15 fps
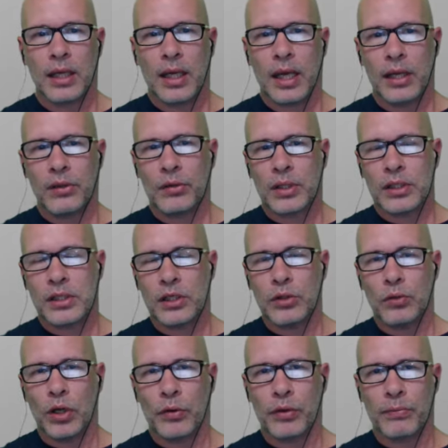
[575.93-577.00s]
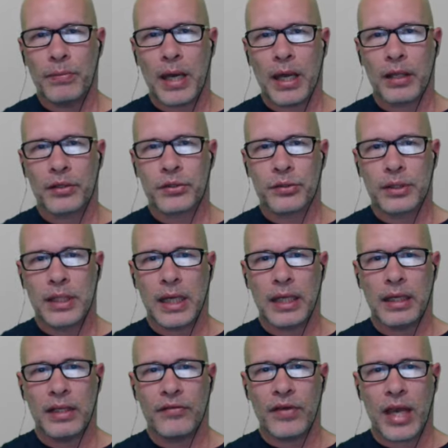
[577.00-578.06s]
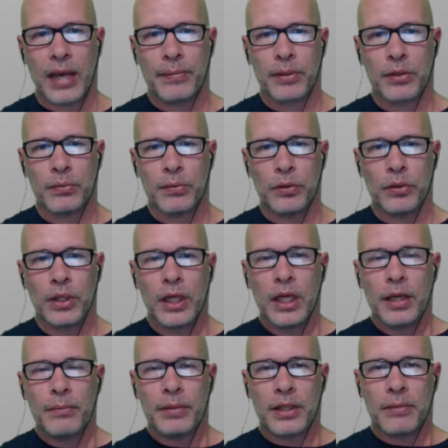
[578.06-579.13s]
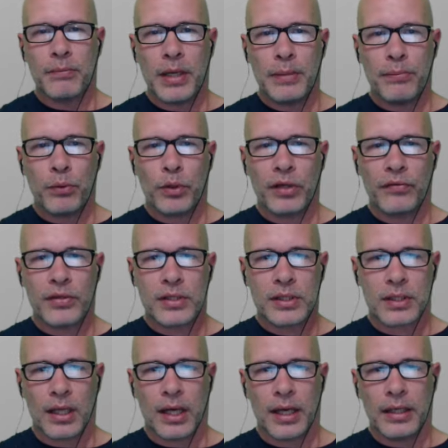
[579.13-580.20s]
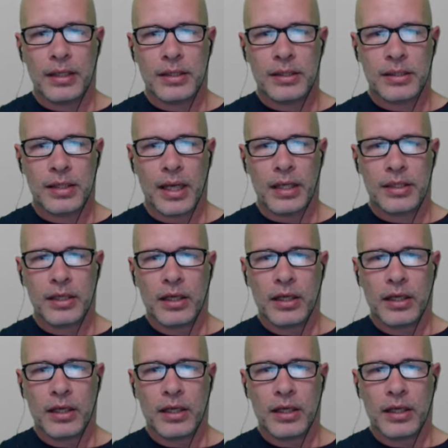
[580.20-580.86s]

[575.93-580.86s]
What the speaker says: And they'll continue on with balance or gait if applicable. But the main point of this slide is that,